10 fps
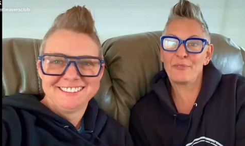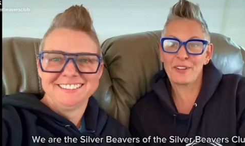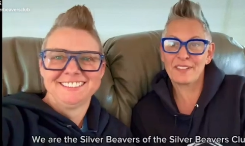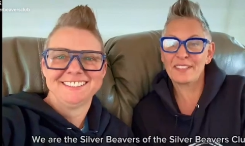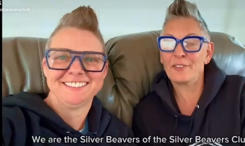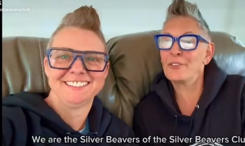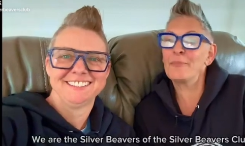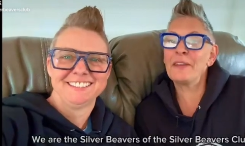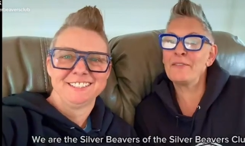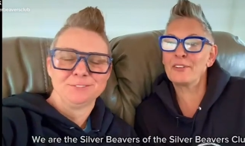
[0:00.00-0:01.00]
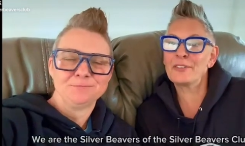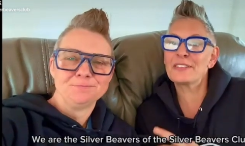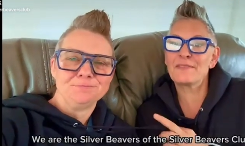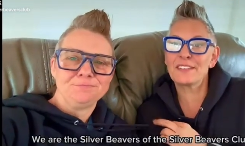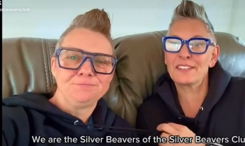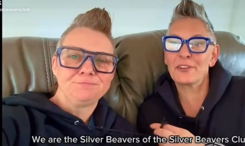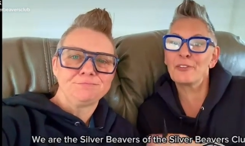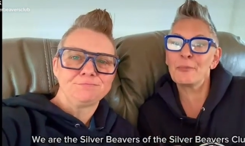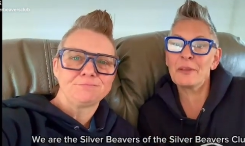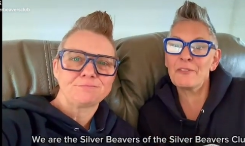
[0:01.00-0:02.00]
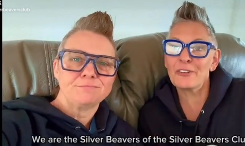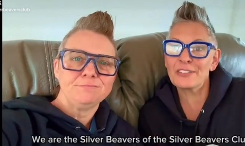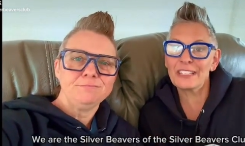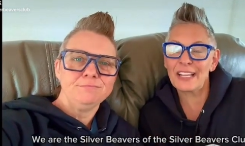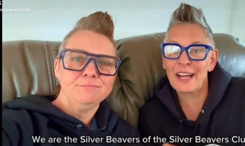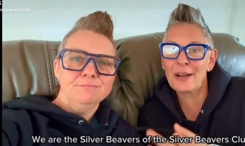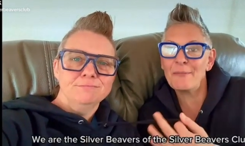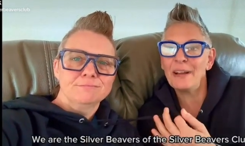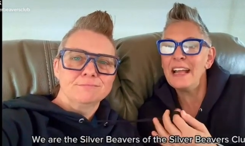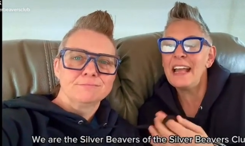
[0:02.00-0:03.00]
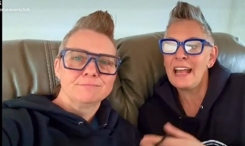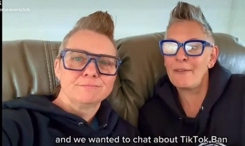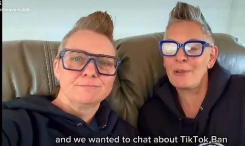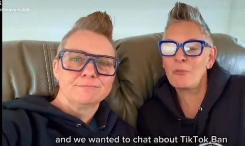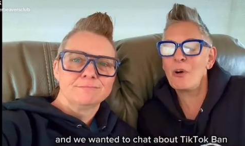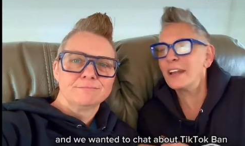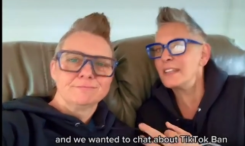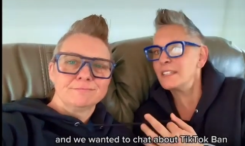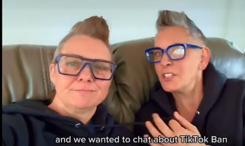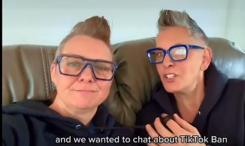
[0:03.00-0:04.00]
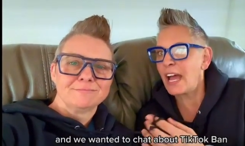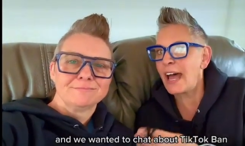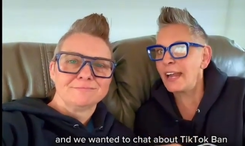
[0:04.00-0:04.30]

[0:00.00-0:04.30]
Speaker 1: the Silver Beavers of the Silver Beavers Club, and we wanted to chat